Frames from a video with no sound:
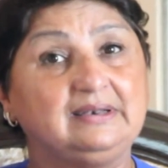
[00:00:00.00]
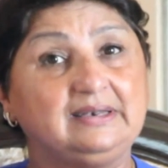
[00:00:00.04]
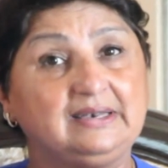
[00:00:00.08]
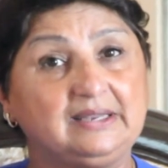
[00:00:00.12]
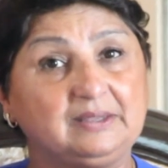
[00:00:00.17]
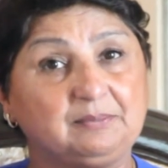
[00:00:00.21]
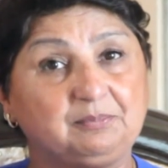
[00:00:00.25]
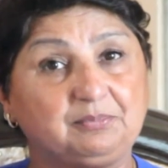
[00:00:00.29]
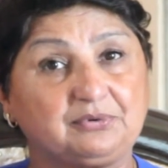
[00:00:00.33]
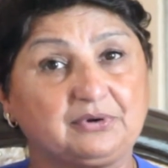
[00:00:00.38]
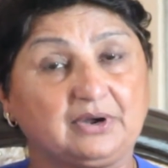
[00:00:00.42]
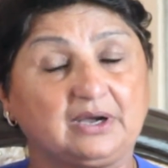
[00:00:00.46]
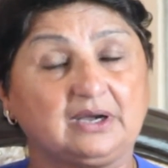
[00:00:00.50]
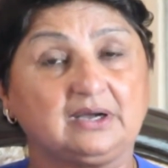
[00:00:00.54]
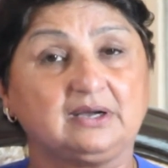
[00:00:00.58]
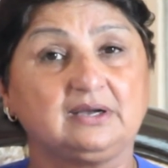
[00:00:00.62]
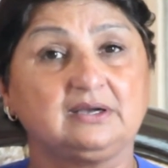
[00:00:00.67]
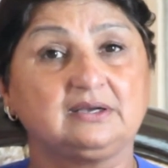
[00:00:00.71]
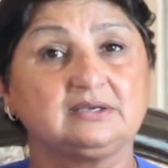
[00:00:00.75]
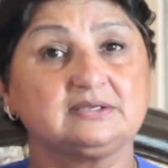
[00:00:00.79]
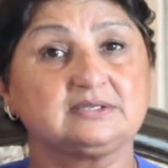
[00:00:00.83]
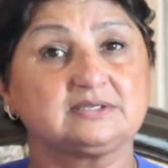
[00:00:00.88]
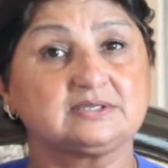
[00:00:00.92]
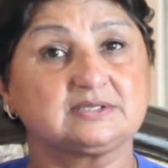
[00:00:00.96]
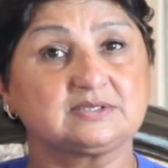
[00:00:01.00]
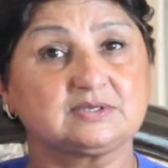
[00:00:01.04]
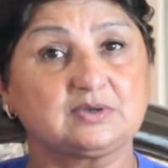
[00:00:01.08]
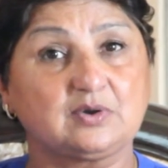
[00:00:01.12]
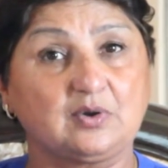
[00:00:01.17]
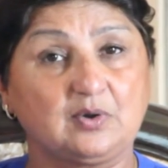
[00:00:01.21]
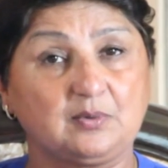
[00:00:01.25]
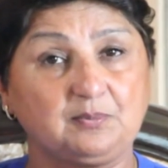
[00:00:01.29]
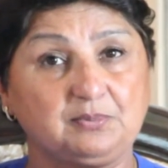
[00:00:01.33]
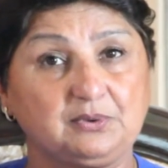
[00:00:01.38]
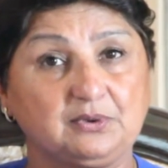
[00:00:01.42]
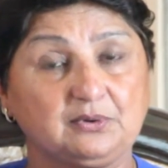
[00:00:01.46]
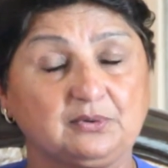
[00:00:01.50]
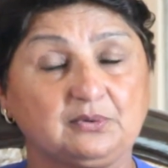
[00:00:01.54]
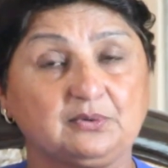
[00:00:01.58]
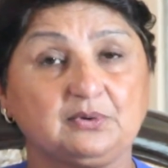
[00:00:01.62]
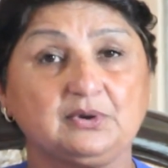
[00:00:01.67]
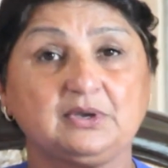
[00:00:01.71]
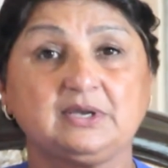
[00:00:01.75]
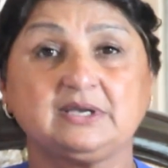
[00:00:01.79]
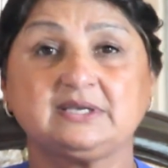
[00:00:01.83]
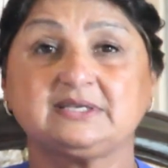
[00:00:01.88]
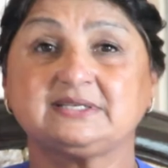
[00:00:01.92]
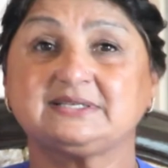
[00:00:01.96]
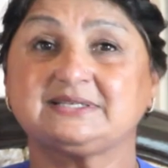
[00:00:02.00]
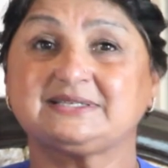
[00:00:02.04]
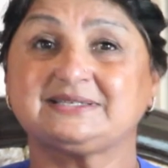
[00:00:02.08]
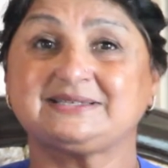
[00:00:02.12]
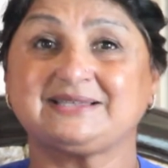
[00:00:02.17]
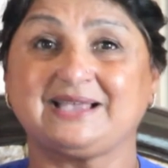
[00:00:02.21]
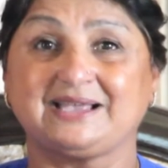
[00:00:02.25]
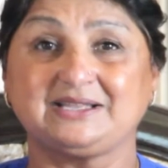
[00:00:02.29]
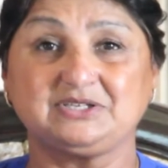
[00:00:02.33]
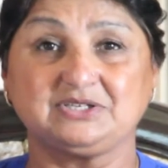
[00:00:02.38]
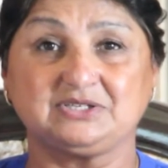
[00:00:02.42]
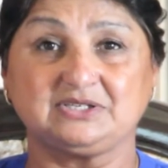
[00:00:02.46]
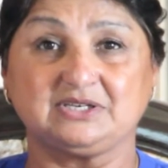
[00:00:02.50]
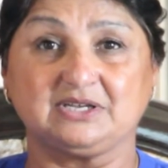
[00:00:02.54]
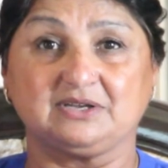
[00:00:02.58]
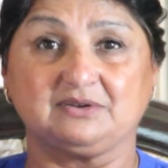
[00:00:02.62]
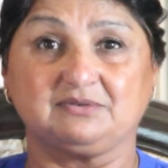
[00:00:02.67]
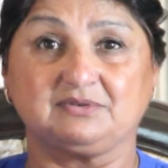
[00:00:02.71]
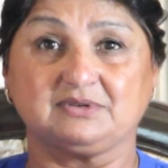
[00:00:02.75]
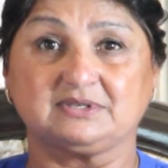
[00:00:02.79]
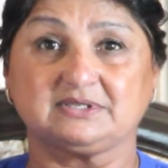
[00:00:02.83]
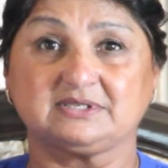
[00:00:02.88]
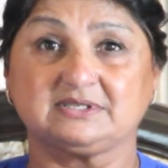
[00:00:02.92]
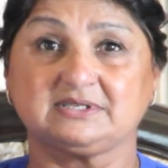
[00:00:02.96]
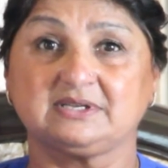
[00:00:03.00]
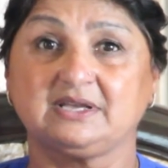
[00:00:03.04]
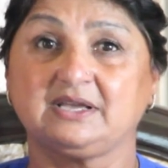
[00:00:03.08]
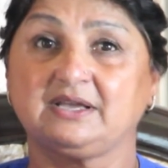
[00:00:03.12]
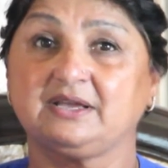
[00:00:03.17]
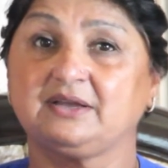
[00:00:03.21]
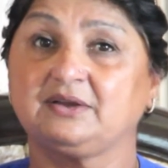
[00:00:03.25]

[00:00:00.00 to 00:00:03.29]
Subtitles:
Libra, Scorpio, Sagittarius,